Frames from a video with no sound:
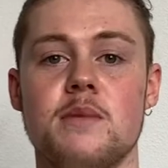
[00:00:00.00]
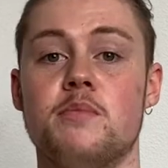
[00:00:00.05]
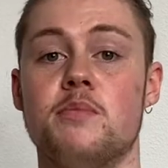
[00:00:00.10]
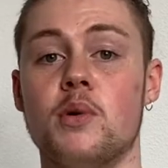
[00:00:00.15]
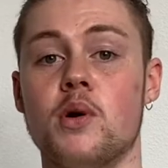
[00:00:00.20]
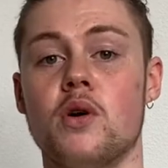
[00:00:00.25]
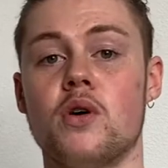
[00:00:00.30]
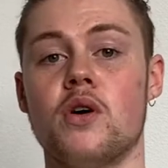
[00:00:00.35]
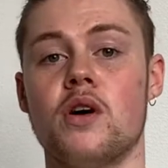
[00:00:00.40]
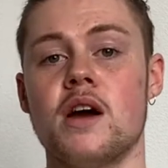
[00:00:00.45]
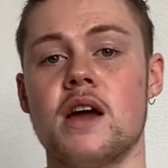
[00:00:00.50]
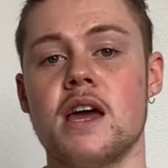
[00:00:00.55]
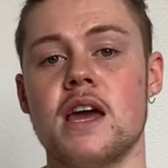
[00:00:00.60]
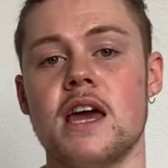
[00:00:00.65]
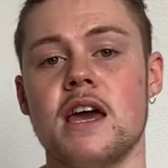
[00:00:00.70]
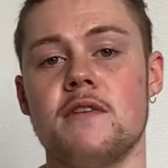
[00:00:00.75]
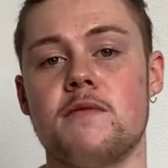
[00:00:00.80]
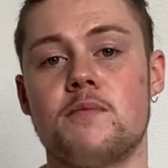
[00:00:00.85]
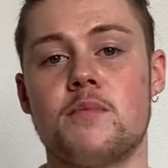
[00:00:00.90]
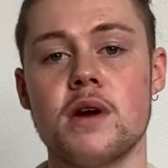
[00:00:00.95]
But
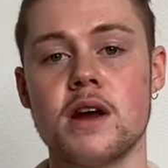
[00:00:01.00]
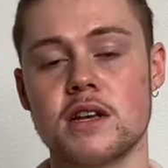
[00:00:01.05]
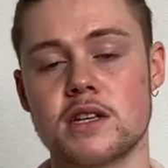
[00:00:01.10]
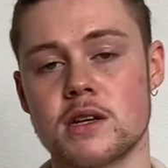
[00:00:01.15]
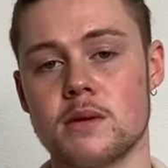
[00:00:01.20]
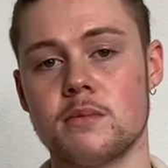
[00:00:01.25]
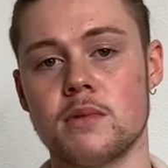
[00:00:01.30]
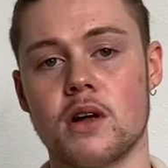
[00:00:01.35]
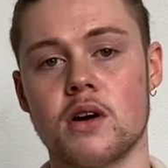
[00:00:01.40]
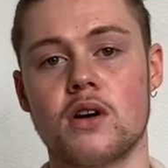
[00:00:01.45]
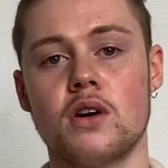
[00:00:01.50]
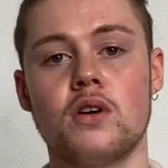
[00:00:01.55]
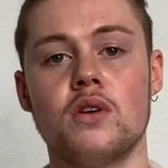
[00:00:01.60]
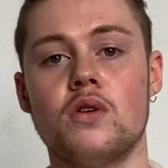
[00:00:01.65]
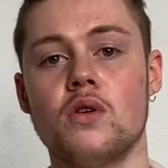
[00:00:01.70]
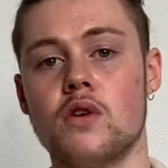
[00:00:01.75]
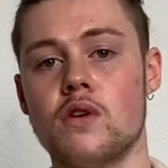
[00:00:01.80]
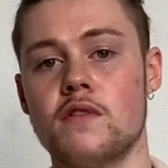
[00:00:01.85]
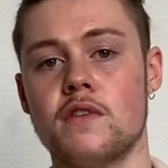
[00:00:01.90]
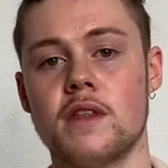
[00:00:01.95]
if Britt Assombalonga can
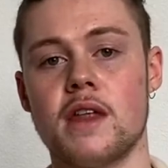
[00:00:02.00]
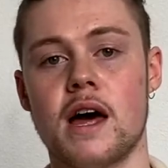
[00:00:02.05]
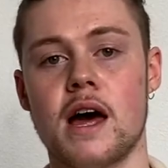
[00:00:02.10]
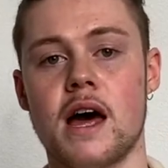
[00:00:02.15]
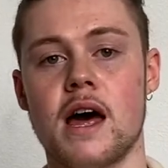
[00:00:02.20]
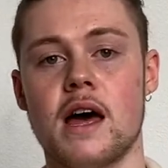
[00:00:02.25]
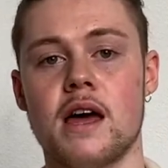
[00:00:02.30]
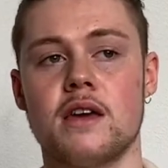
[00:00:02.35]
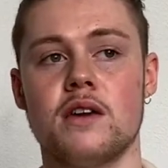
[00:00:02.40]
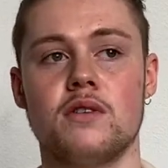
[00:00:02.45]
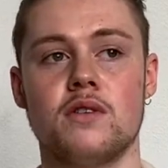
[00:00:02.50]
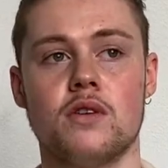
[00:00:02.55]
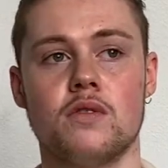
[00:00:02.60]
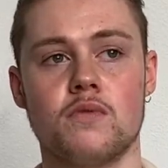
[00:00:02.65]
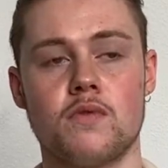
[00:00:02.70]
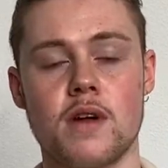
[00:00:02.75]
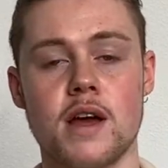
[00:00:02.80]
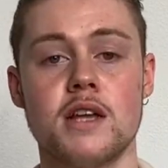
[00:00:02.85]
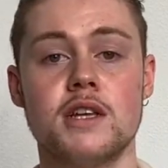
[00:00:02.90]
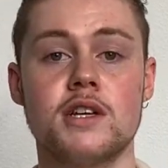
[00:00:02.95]
go over there,
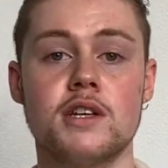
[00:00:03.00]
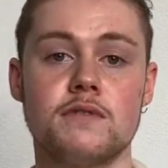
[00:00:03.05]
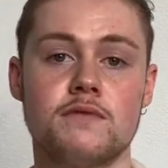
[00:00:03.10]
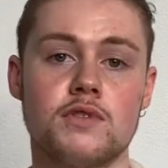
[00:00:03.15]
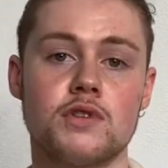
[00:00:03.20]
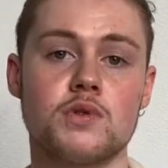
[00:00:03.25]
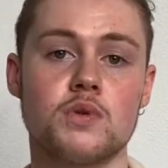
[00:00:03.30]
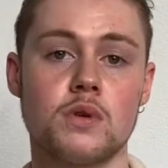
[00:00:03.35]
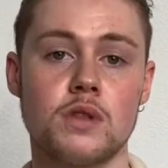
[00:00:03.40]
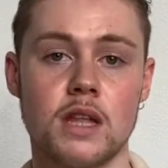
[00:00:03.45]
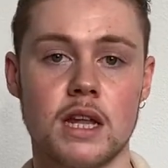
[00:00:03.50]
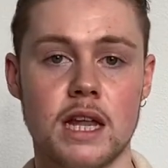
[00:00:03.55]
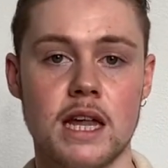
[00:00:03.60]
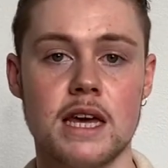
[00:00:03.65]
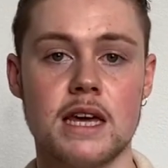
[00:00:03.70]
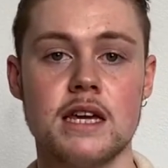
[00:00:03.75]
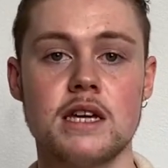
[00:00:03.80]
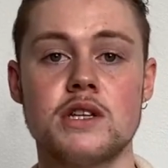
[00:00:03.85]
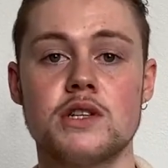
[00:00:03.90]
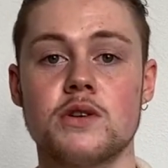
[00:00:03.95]
Rangers have just won the
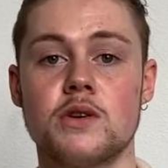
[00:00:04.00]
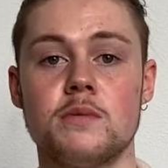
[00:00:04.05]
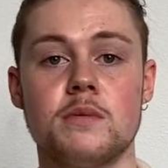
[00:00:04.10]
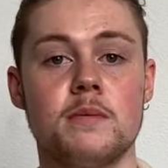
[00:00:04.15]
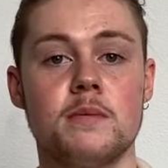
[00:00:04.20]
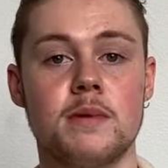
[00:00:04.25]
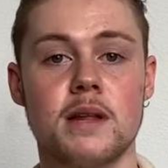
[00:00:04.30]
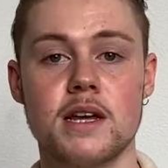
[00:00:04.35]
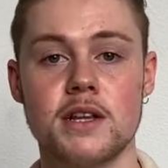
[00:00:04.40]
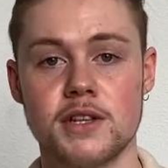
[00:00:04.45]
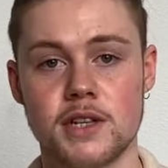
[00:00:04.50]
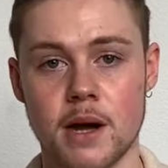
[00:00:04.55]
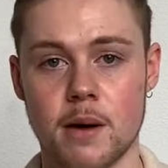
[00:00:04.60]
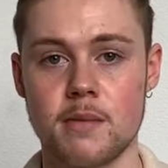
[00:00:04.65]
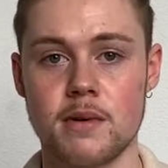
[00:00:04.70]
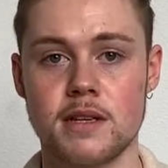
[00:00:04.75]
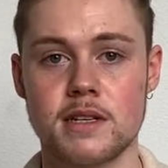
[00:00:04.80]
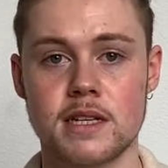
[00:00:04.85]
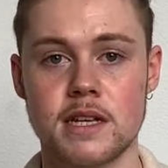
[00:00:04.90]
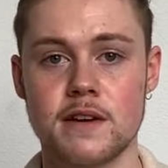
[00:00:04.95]
league, so he'll be playing
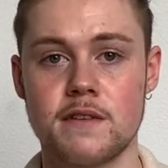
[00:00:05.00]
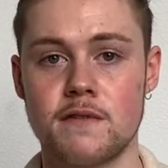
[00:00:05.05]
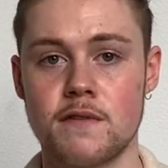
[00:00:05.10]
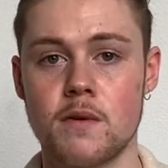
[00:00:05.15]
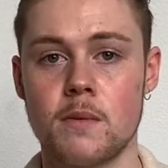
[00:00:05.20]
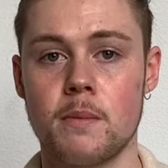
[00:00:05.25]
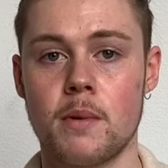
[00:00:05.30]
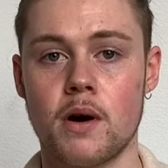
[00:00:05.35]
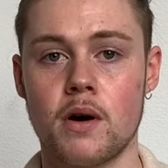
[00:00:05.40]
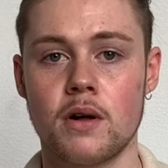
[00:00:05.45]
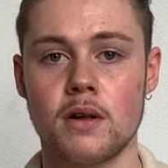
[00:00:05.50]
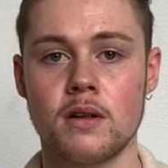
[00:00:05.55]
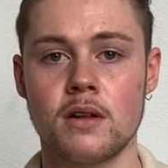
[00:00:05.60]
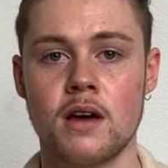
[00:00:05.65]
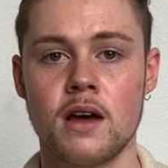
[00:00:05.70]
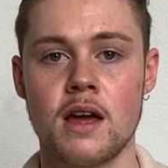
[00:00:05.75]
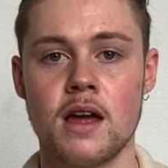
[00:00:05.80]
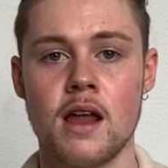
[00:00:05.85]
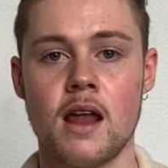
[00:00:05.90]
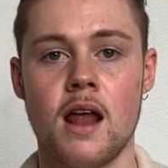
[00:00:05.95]
Champions League football,
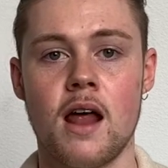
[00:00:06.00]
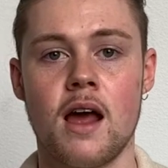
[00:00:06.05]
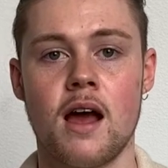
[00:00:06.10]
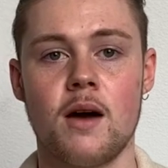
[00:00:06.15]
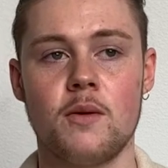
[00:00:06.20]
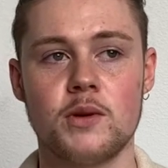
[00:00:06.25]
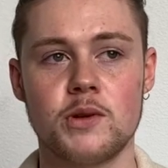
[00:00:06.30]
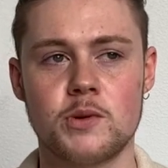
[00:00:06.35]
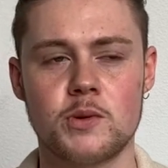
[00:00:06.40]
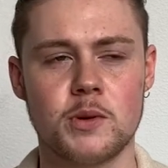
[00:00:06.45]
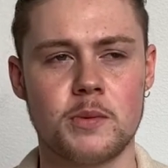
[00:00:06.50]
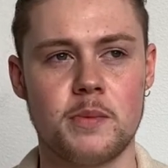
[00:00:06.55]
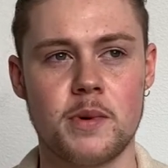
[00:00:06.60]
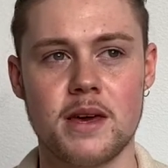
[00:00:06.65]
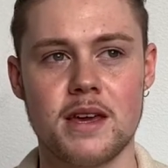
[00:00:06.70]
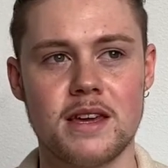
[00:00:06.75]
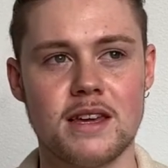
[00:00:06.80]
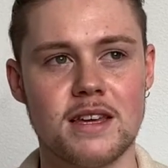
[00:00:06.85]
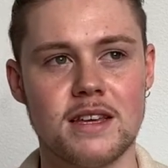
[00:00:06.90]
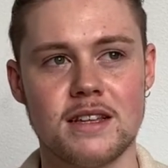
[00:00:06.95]
which would
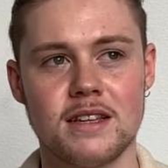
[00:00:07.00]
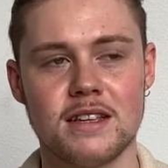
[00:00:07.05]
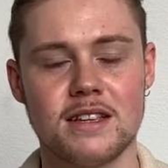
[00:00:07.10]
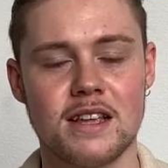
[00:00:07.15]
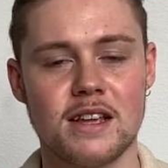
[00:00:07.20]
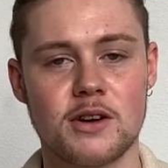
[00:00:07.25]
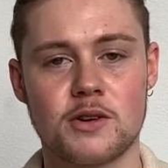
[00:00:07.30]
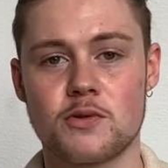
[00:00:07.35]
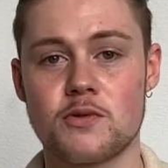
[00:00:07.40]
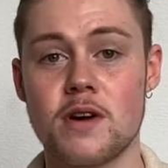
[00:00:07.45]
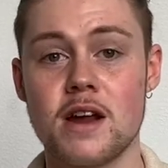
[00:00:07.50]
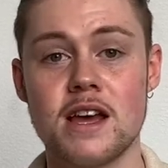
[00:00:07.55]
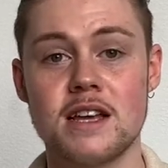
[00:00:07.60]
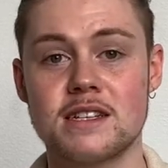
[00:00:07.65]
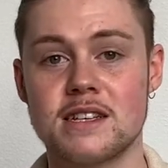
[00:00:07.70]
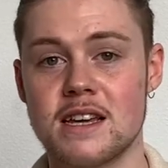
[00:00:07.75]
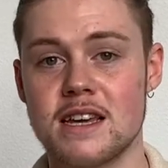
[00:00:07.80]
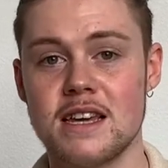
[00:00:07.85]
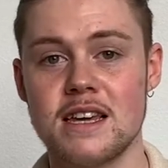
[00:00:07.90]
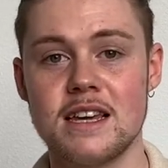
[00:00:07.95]
be
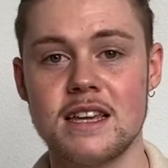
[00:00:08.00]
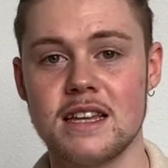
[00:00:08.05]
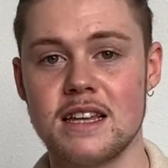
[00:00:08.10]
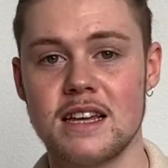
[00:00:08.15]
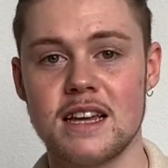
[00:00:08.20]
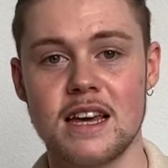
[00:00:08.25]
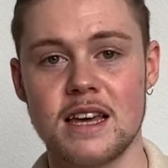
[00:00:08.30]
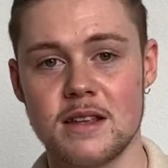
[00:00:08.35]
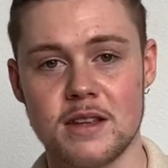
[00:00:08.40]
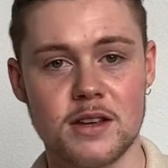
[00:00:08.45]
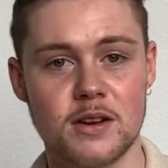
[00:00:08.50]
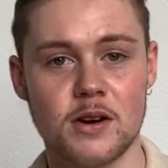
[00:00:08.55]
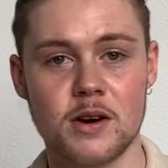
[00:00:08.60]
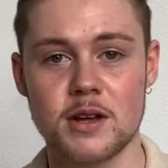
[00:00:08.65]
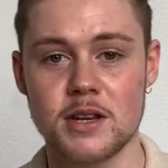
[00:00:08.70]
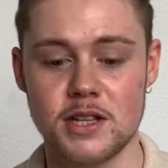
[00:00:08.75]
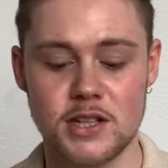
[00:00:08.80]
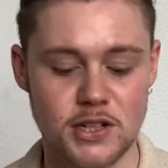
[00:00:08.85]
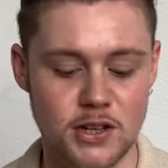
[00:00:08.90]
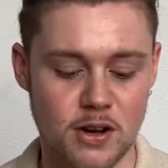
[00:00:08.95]
crazy. You know, he
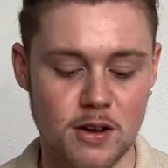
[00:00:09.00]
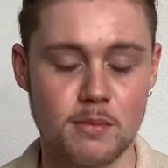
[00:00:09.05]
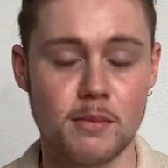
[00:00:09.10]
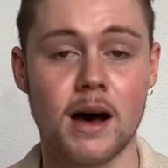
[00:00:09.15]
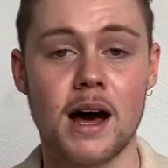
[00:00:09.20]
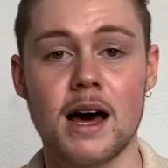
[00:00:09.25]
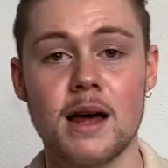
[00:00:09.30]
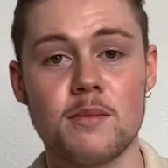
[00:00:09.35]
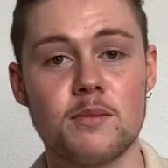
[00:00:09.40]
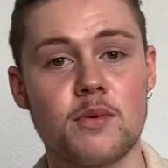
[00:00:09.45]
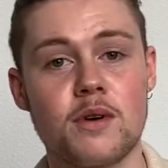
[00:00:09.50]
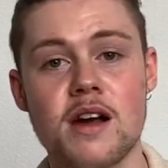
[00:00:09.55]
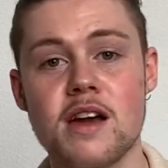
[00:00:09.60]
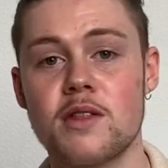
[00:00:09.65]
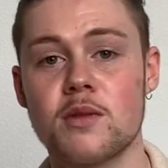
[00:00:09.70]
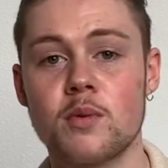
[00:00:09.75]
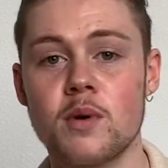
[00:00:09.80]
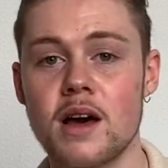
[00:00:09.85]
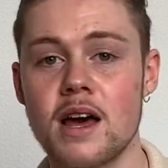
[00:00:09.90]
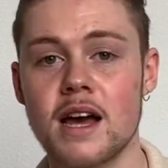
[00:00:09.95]
joined Martin
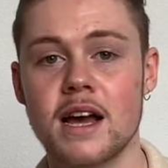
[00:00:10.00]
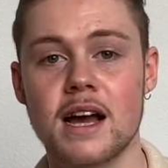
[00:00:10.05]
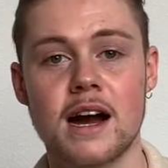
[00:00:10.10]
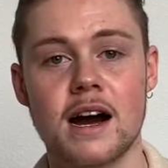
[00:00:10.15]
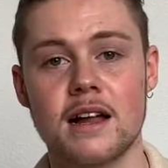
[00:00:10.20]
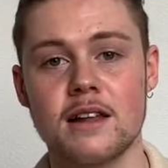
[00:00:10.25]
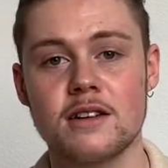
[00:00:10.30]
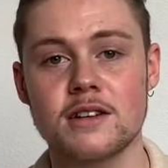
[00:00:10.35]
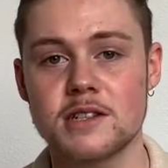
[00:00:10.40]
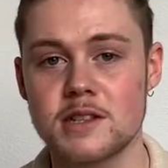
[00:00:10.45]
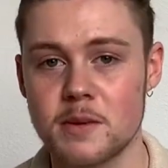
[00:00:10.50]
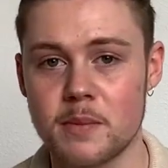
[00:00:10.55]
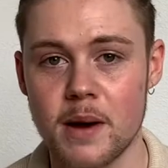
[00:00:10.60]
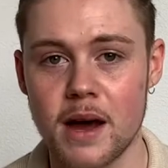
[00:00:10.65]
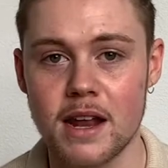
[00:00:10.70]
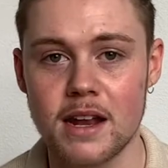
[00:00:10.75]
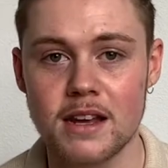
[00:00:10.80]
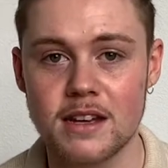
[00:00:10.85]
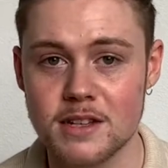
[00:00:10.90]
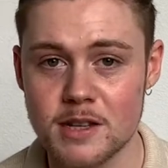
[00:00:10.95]
Braithwaite, Carlos De
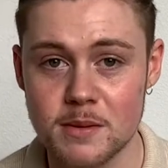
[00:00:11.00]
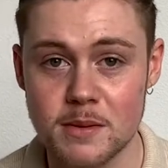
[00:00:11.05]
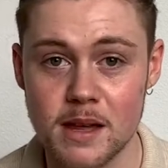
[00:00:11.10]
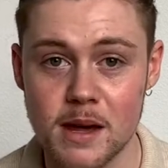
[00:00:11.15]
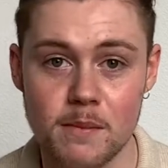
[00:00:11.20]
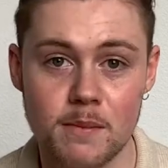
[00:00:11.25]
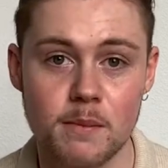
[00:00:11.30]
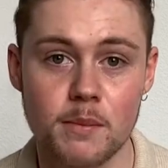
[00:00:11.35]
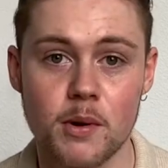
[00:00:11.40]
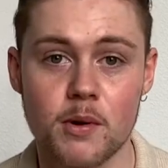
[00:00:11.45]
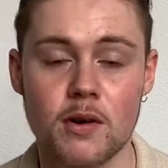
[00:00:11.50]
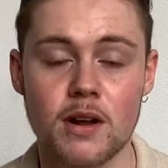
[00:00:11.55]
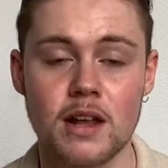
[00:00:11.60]
Pena, some of them Boro